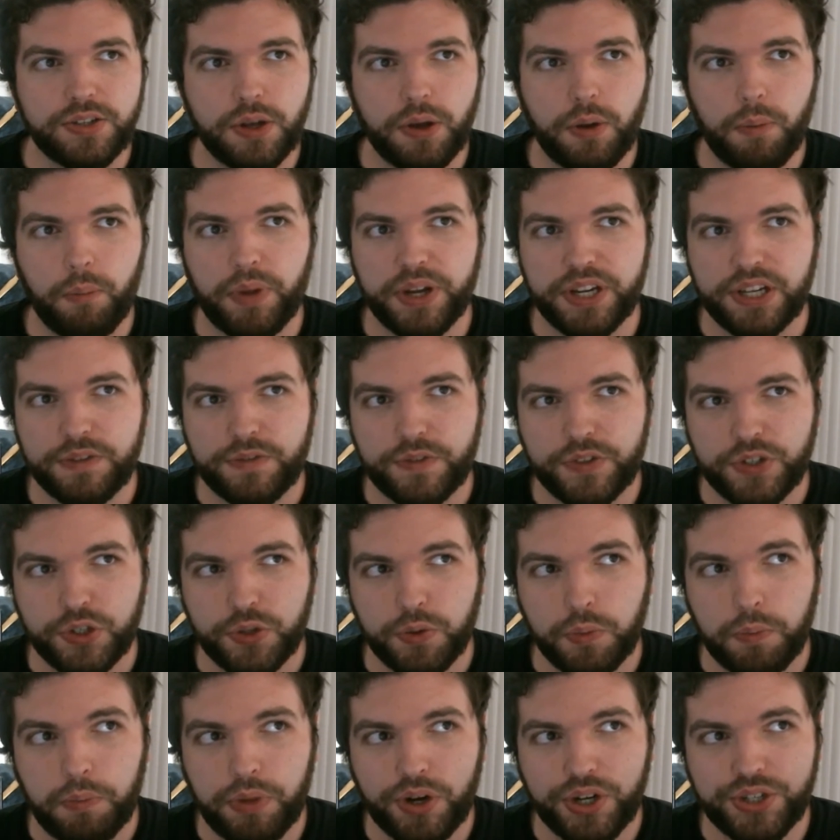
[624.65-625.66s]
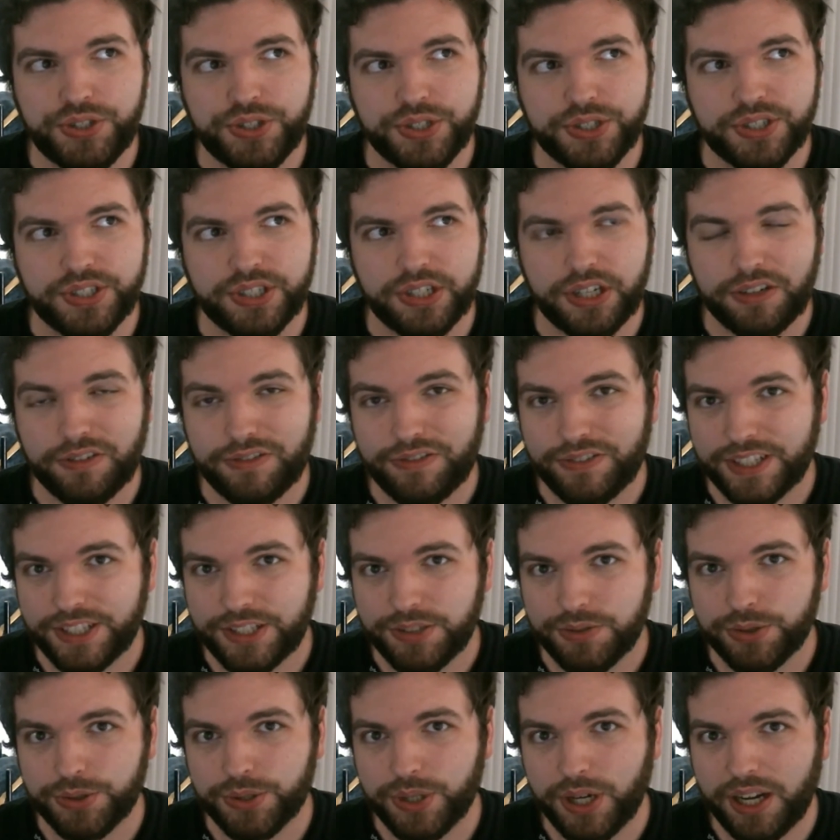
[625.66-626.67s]
But if you push yourself and you
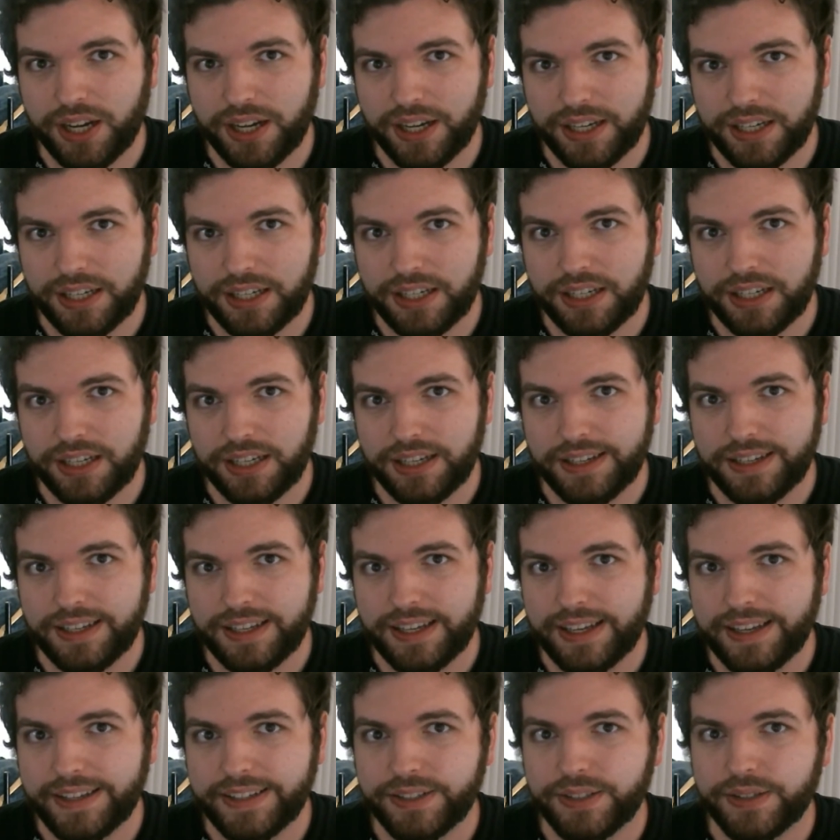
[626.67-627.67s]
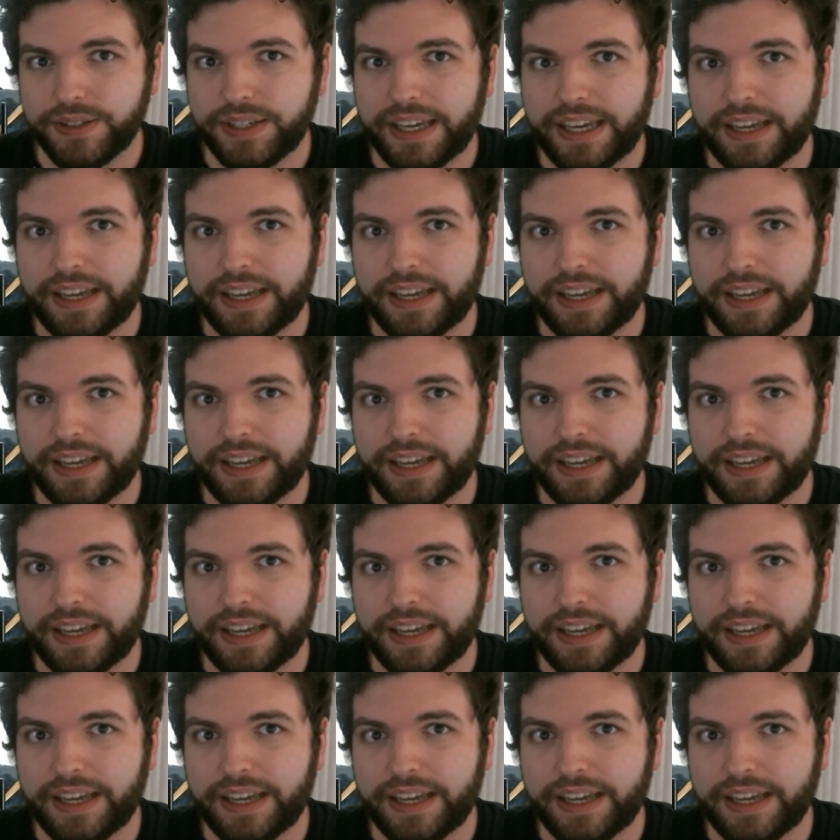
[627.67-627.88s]
try, and